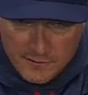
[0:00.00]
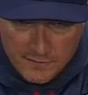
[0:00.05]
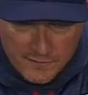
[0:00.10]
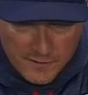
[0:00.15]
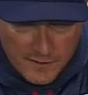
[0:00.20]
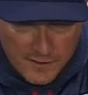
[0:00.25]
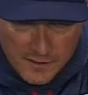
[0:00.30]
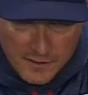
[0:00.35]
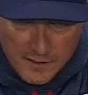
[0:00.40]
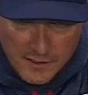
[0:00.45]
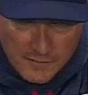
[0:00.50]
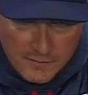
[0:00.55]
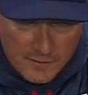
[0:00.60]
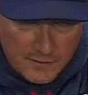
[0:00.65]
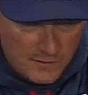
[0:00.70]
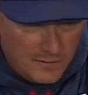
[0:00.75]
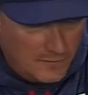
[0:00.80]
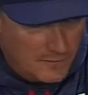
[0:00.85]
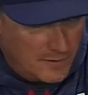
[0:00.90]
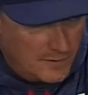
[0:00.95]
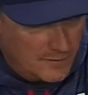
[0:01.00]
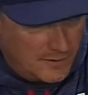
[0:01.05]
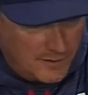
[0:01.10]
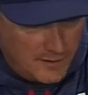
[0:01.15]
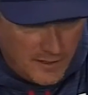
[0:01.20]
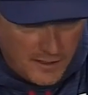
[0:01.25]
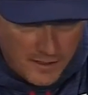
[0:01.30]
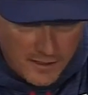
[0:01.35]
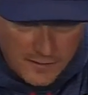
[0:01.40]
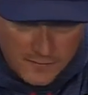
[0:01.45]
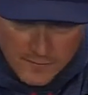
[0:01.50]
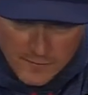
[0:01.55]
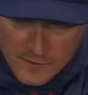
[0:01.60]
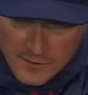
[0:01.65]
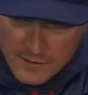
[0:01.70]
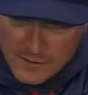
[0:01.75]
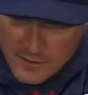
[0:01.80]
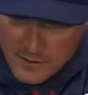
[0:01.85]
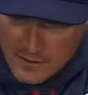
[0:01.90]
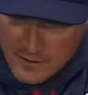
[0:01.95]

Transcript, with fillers: If we could keep it to a one-run game, we